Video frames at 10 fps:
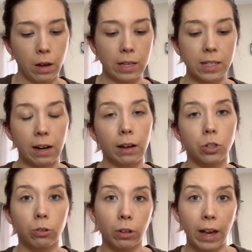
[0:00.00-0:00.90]
As
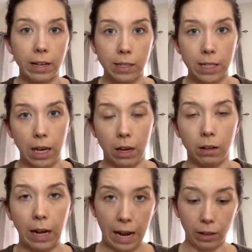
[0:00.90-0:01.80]
natural as
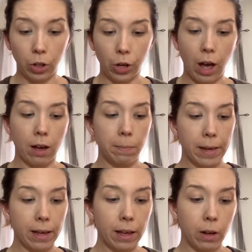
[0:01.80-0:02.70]
tan can look on
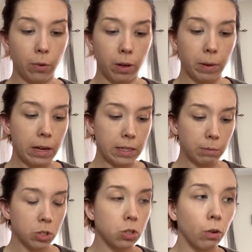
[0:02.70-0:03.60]
me anyway, because
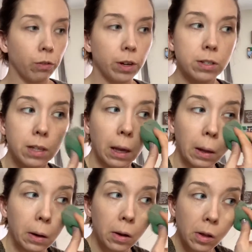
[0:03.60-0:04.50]
I'm so
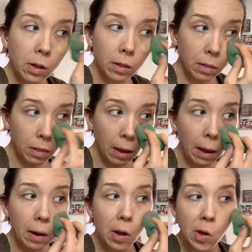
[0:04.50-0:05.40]
fair-skinned
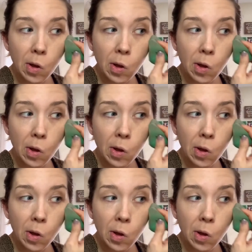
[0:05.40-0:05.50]
that